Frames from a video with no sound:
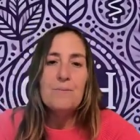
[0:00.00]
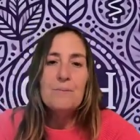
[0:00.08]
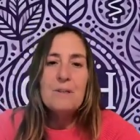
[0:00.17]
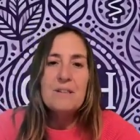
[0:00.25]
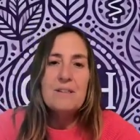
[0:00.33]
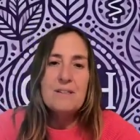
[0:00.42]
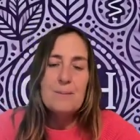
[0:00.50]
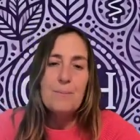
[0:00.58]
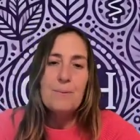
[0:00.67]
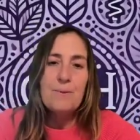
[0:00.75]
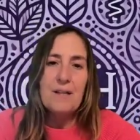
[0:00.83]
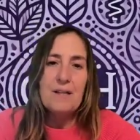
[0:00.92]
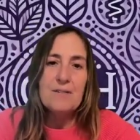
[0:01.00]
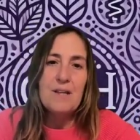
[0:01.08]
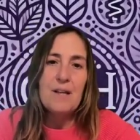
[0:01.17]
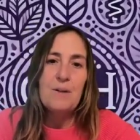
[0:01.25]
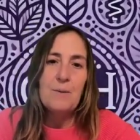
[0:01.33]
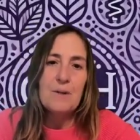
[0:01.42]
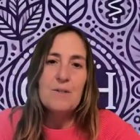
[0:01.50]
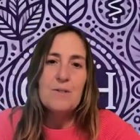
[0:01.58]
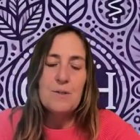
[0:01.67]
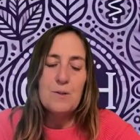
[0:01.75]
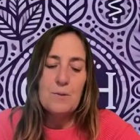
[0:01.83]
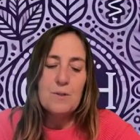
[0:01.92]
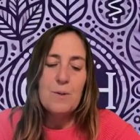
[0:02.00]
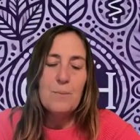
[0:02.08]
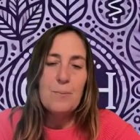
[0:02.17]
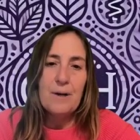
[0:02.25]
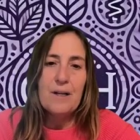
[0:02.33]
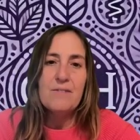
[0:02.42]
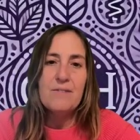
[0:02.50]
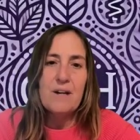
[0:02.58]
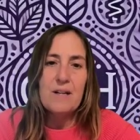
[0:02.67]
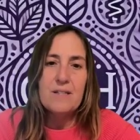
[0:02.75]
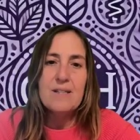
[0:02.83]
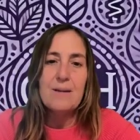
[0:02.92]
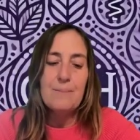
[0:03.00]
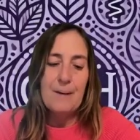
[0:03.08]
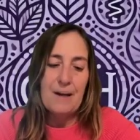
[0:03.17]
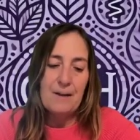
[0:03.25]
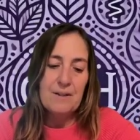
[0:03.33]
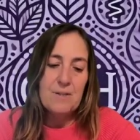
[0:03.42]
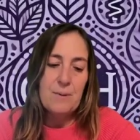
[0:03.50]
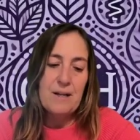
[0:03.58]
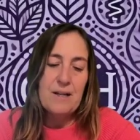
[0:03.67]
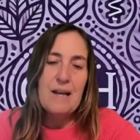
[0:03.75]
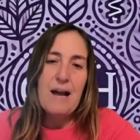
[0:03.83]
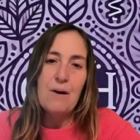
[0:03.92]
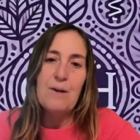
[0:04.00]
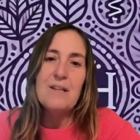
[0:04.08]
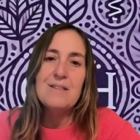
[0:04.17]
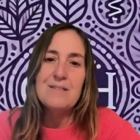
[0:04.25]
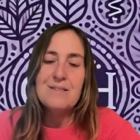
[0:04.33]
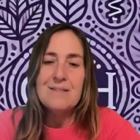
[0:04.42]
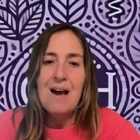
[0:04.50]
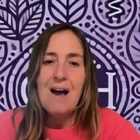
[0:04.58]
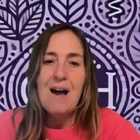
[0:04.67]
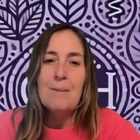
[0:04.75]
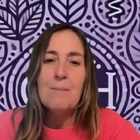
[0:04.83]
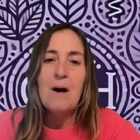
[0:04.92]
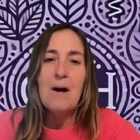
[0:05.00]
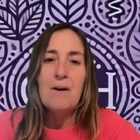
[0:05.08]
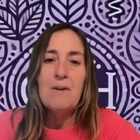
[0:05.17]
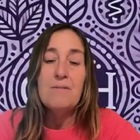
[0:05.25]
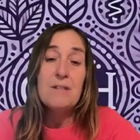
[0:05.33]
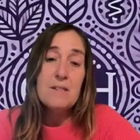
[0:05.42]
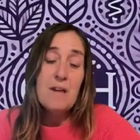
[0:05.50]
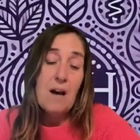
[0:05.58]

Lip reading: really simple things that you can do to bring your Vata in balance right now at this time of